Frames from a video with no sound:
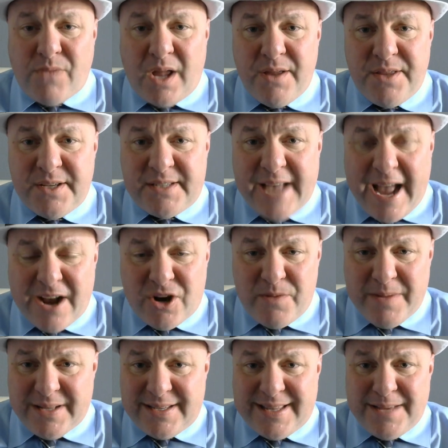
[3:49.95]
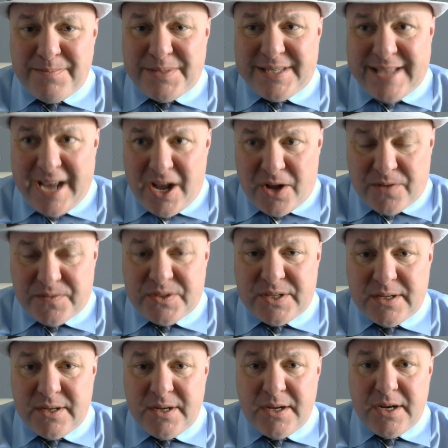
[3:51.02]
The sacraments
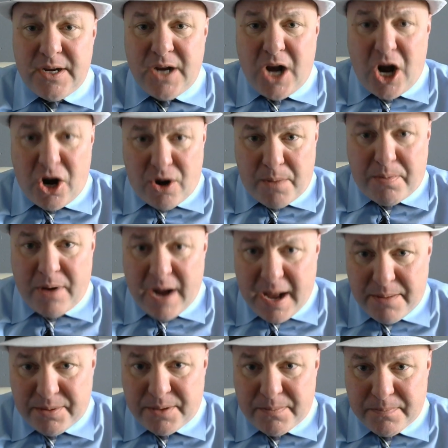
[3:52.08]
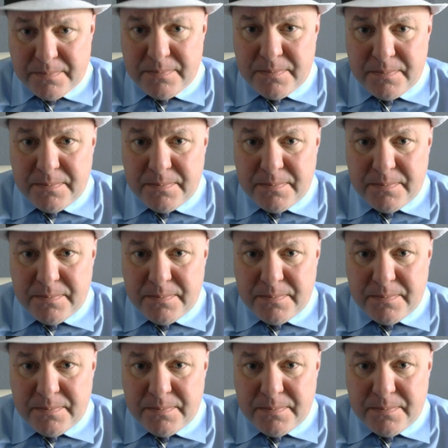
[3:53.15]
themselves are a problem.